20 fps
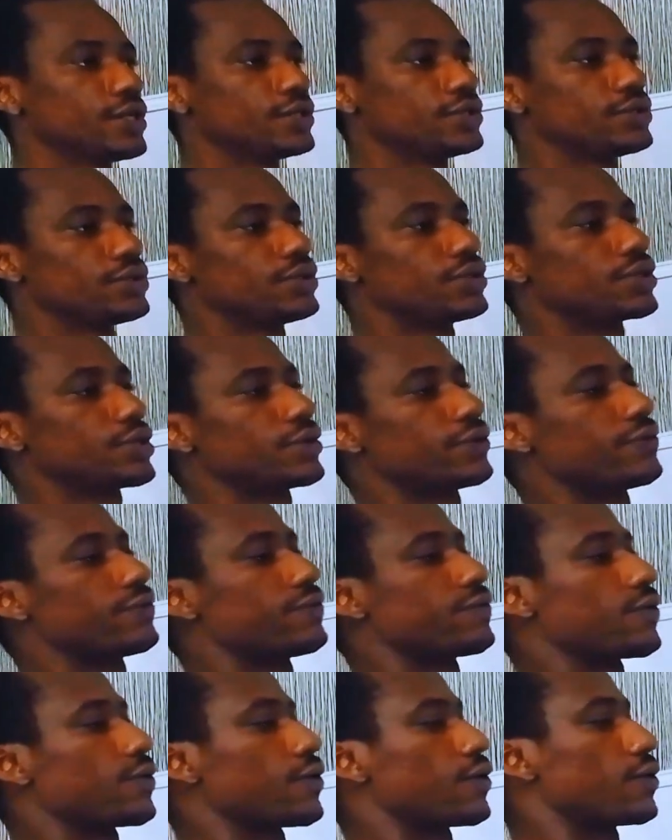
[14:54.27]
You're
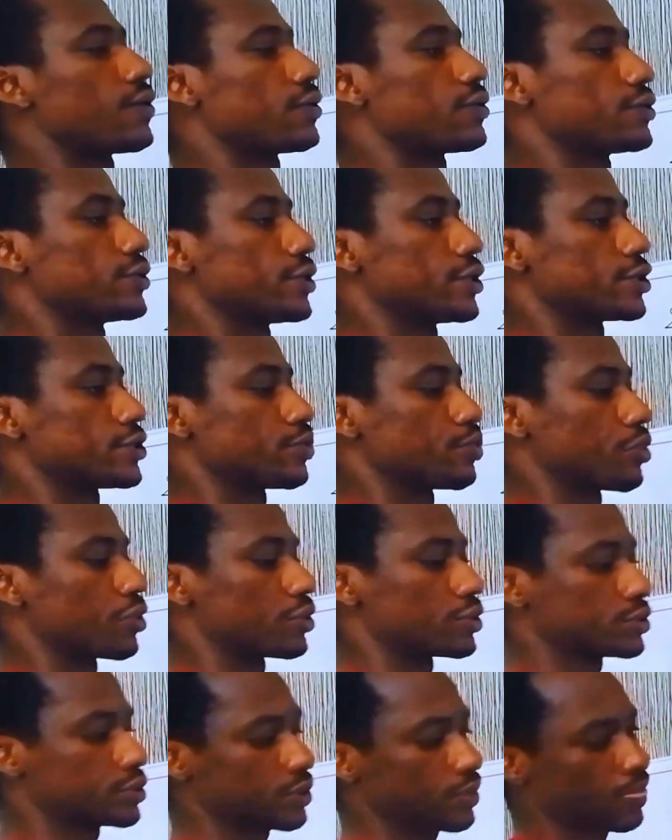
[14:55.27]
looking for this
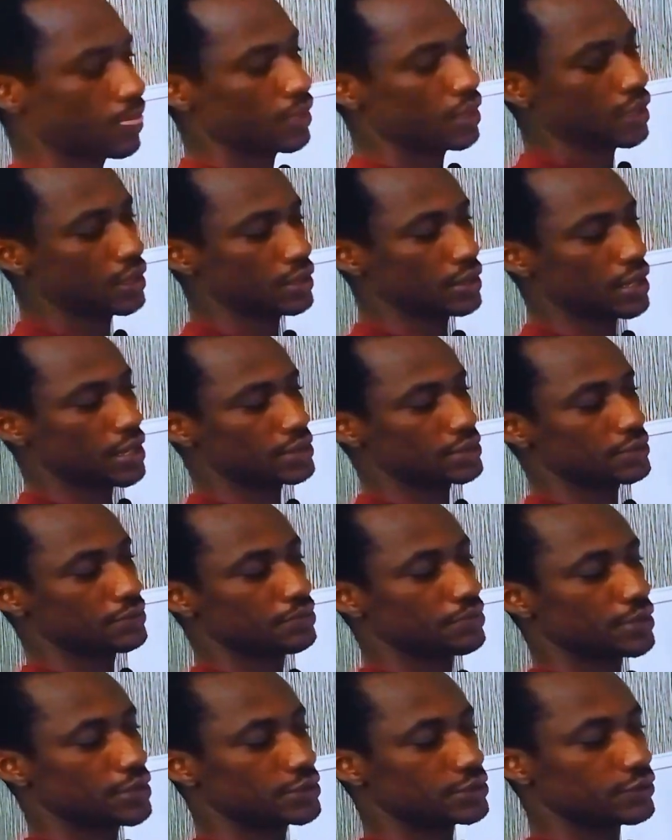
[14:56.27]
part, and that's
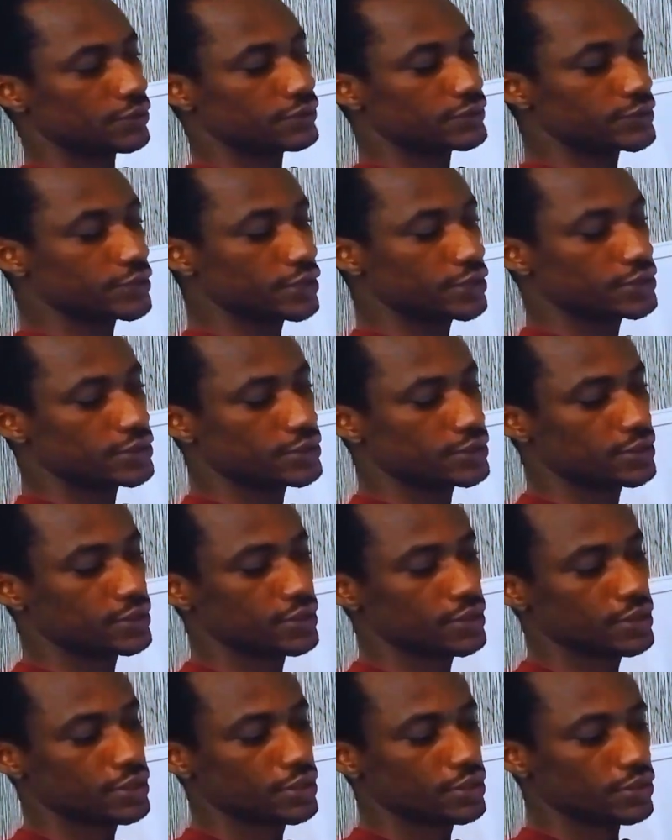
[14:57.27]
in place of 6,
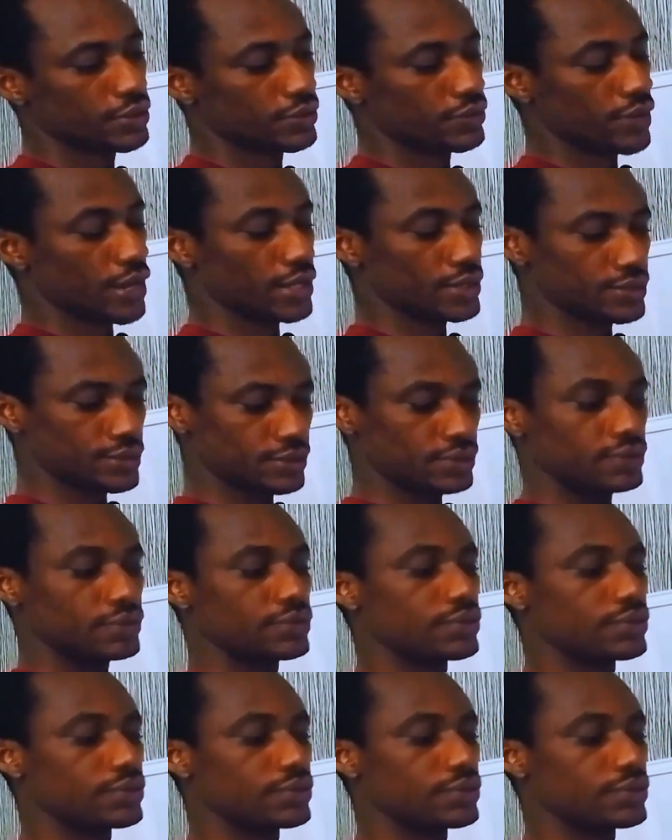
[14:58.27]
right?